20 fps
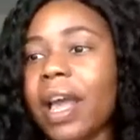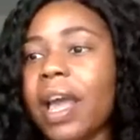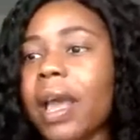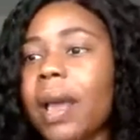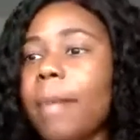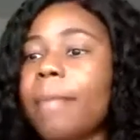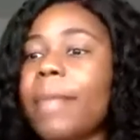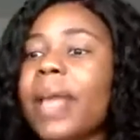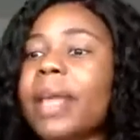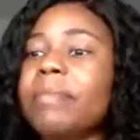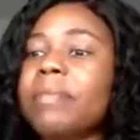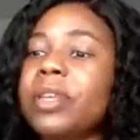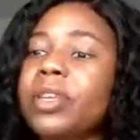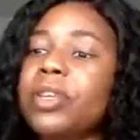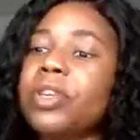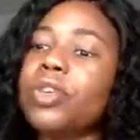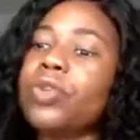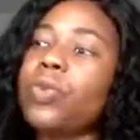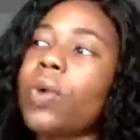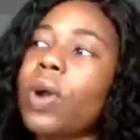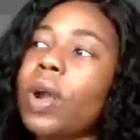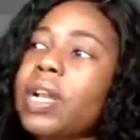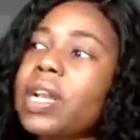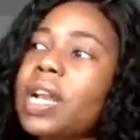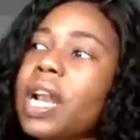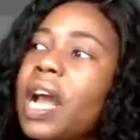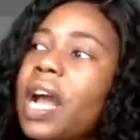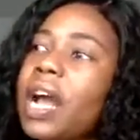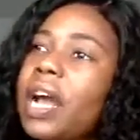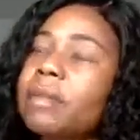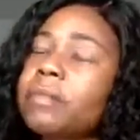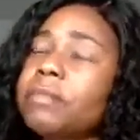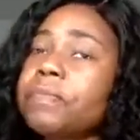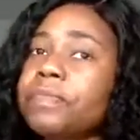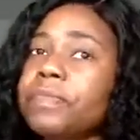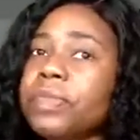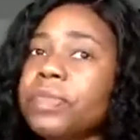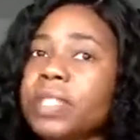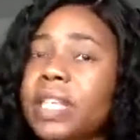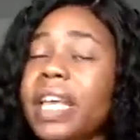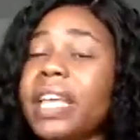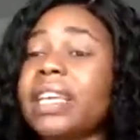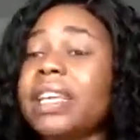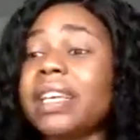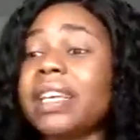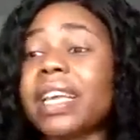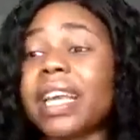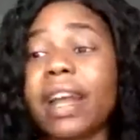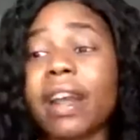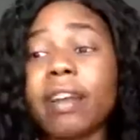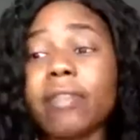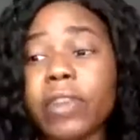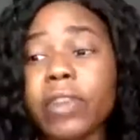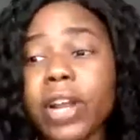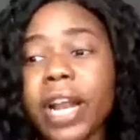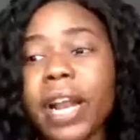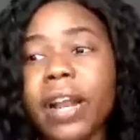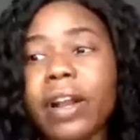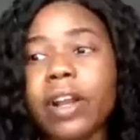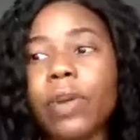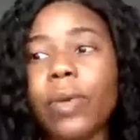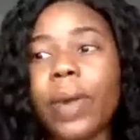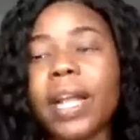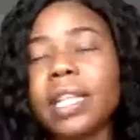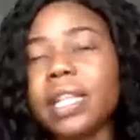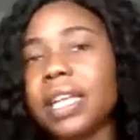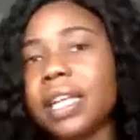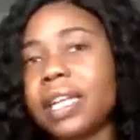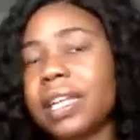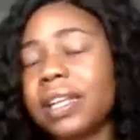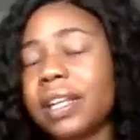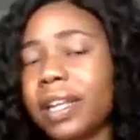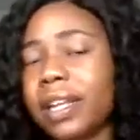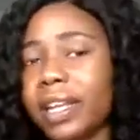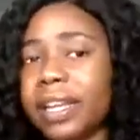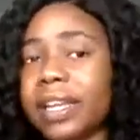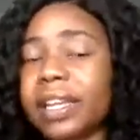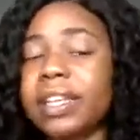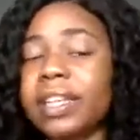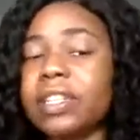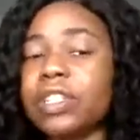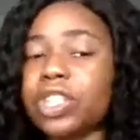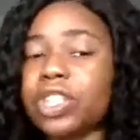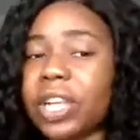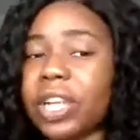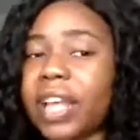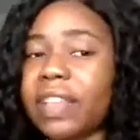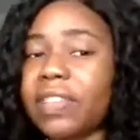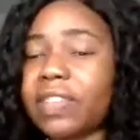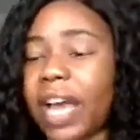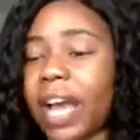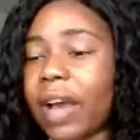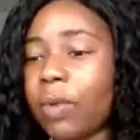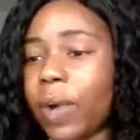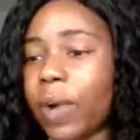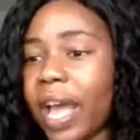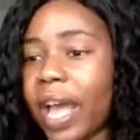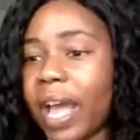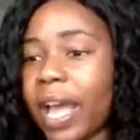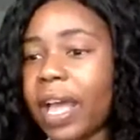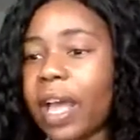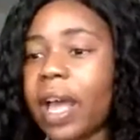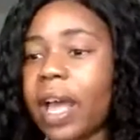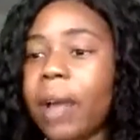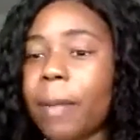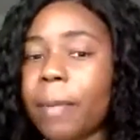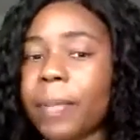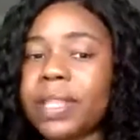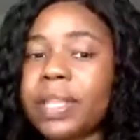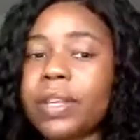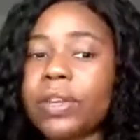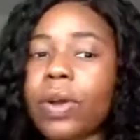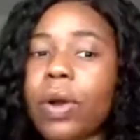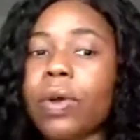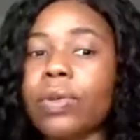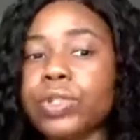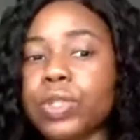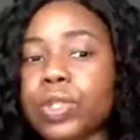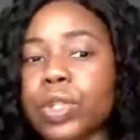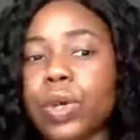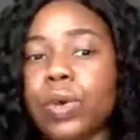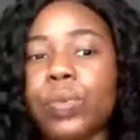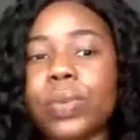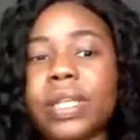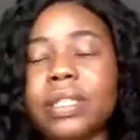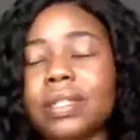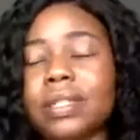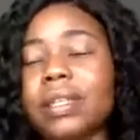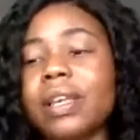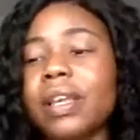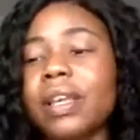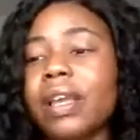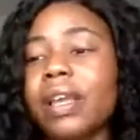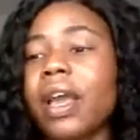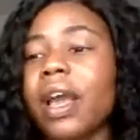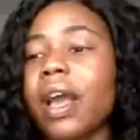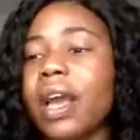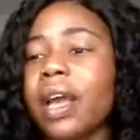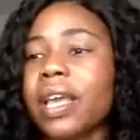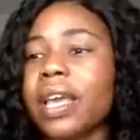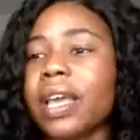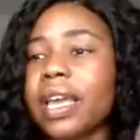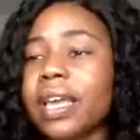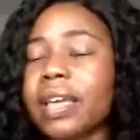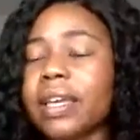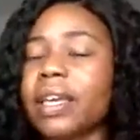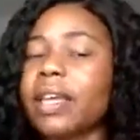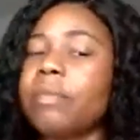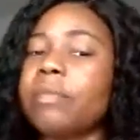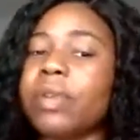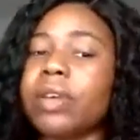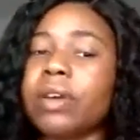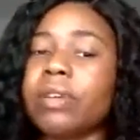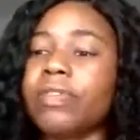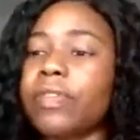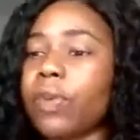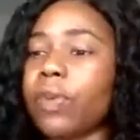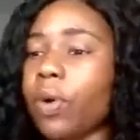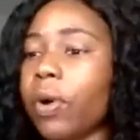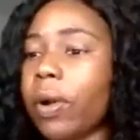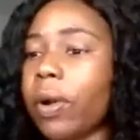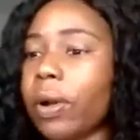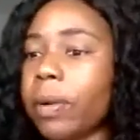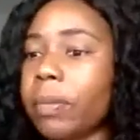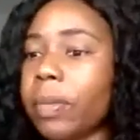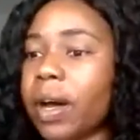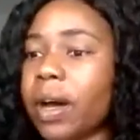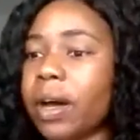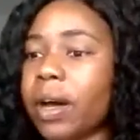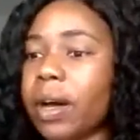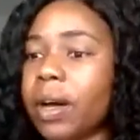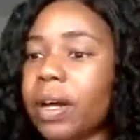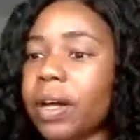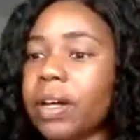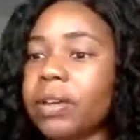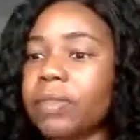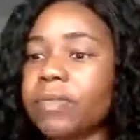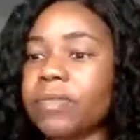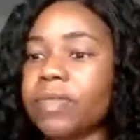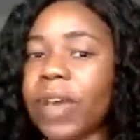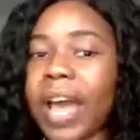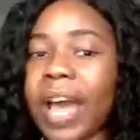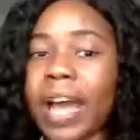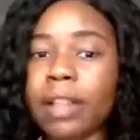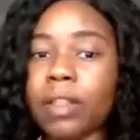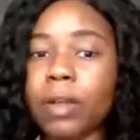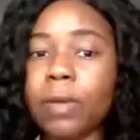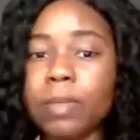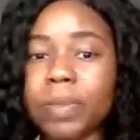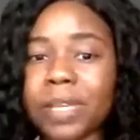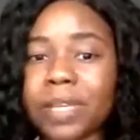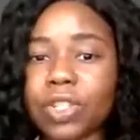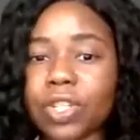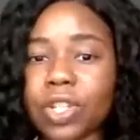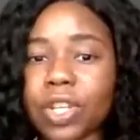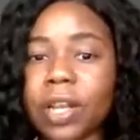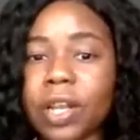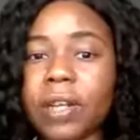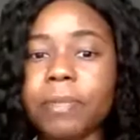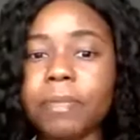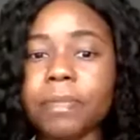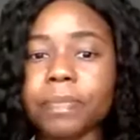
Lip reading: Maybe you are not taking care of your hair correctly, and it can shed that way. But then also we see it can be a form of alopecia.